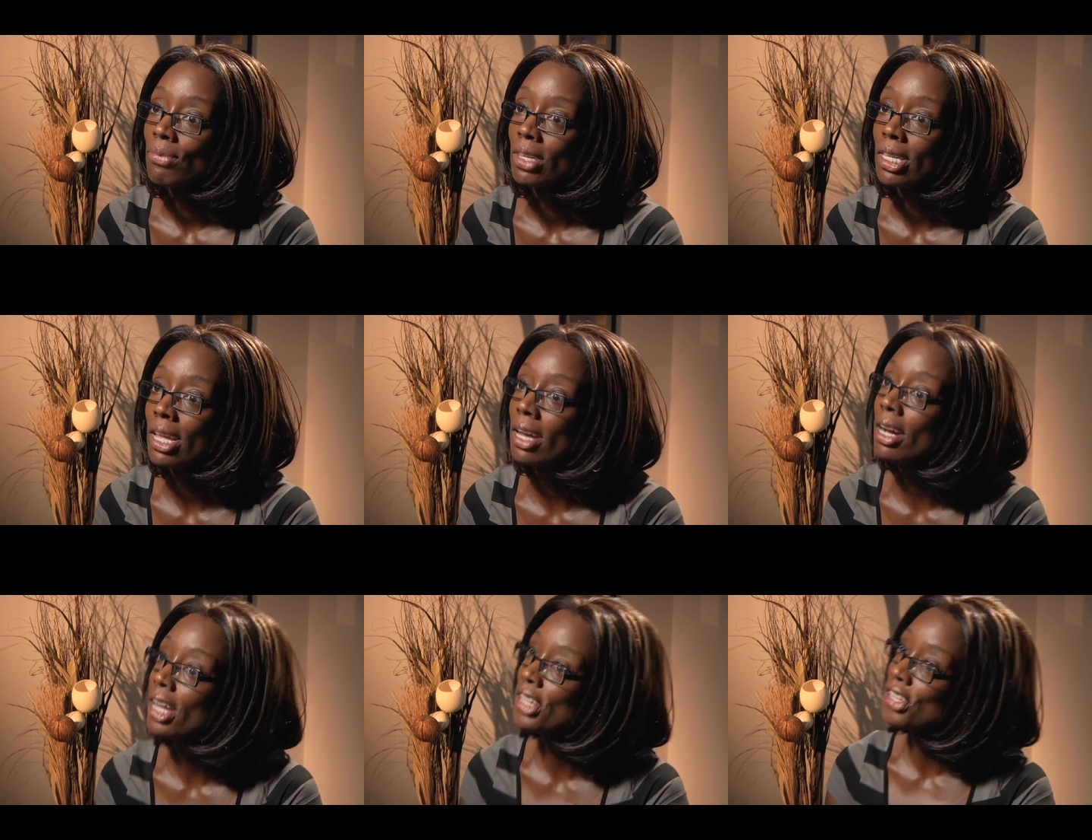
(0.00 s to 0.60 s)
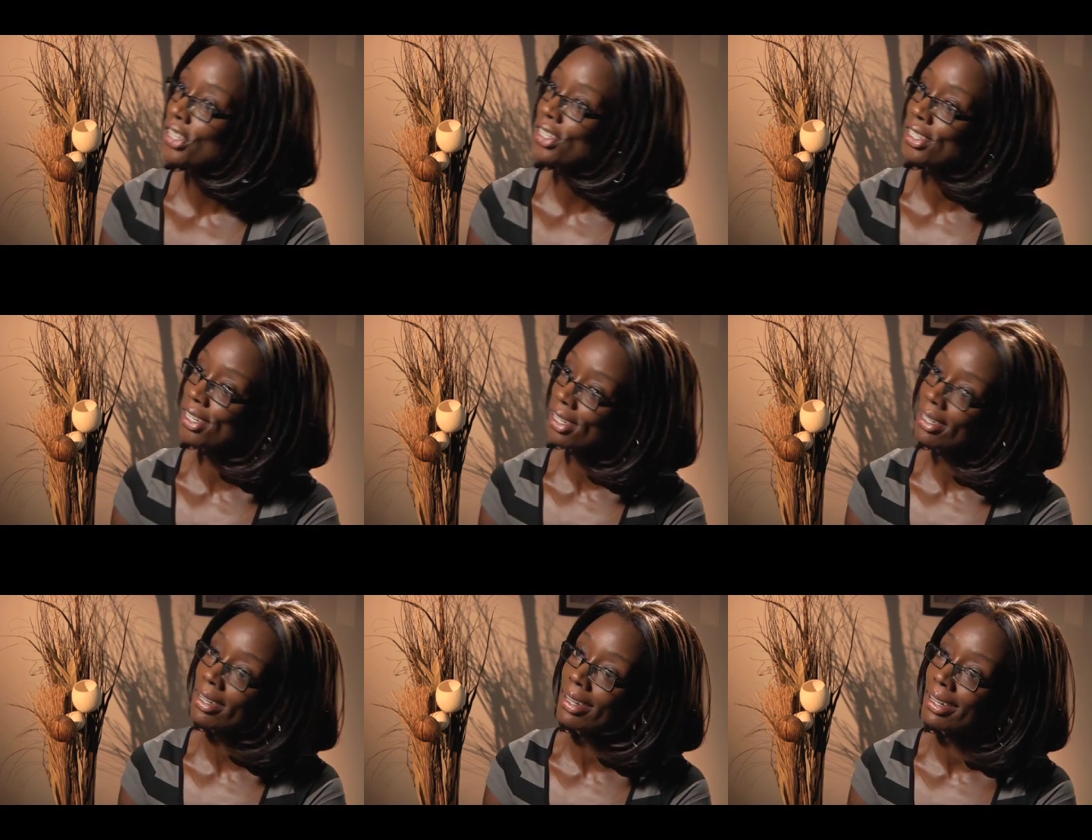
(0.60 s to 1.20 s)
They
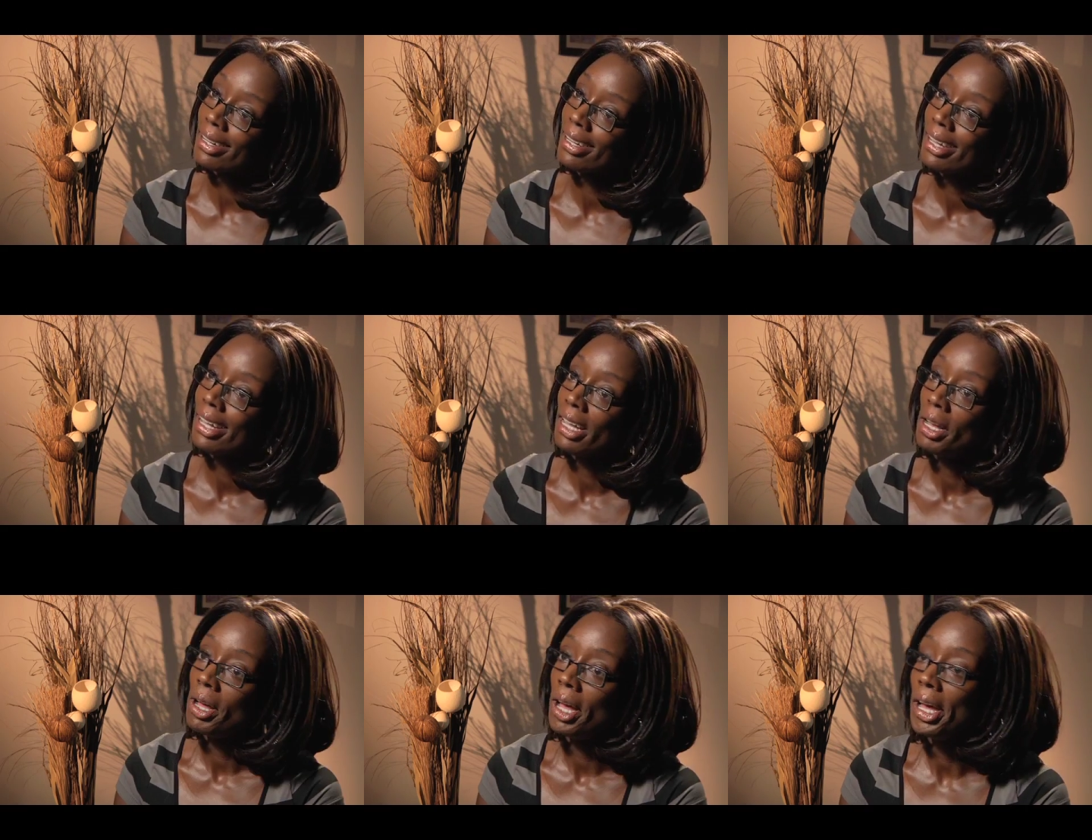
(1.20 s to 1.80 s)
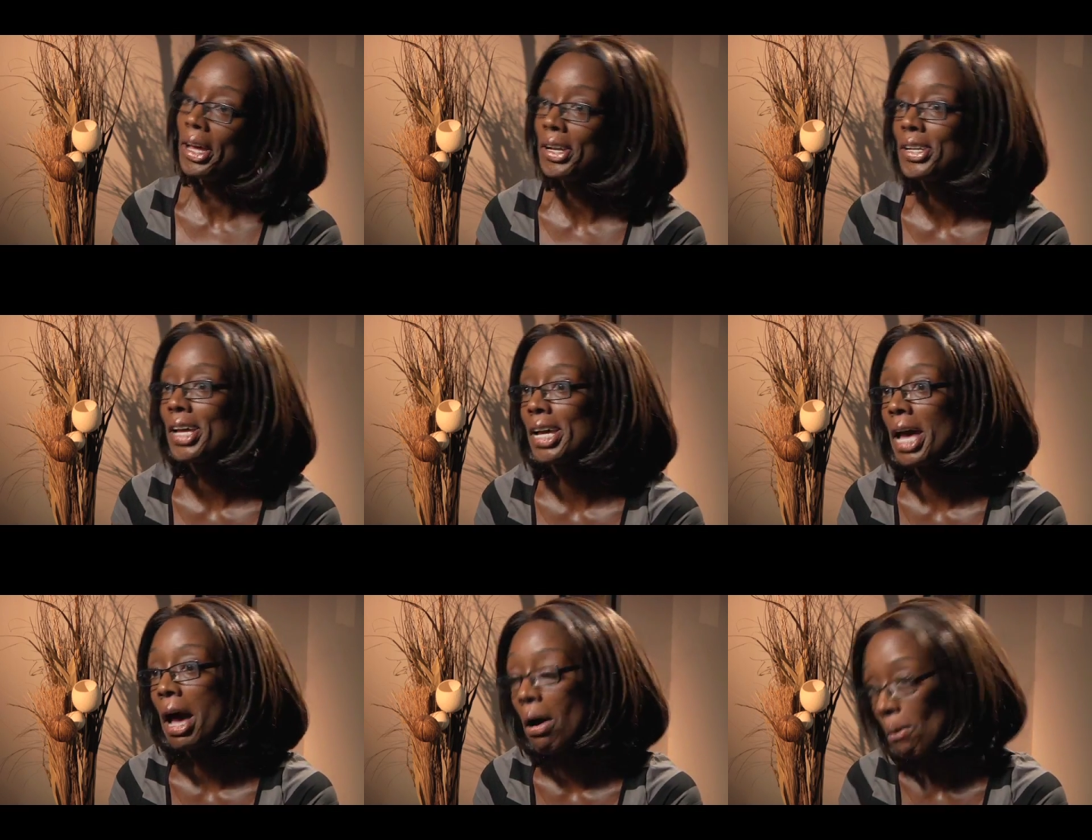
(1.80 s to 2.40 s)
understood and they
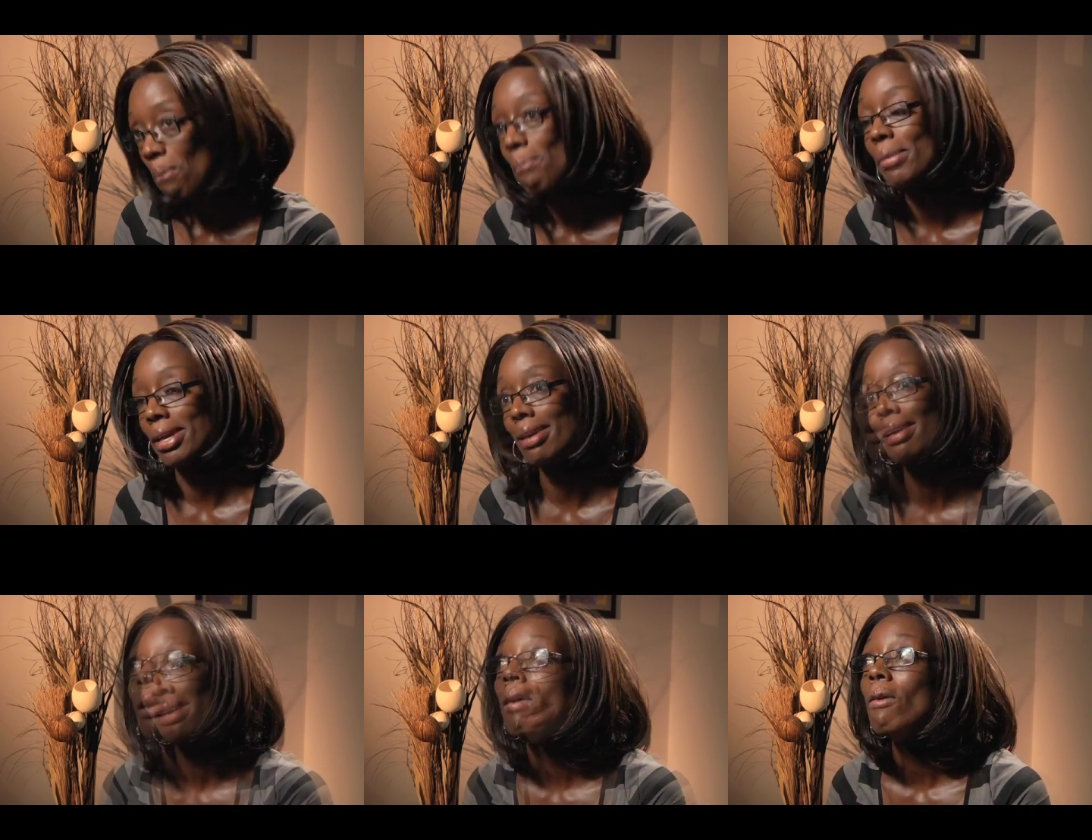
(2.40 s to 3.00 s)
helped me.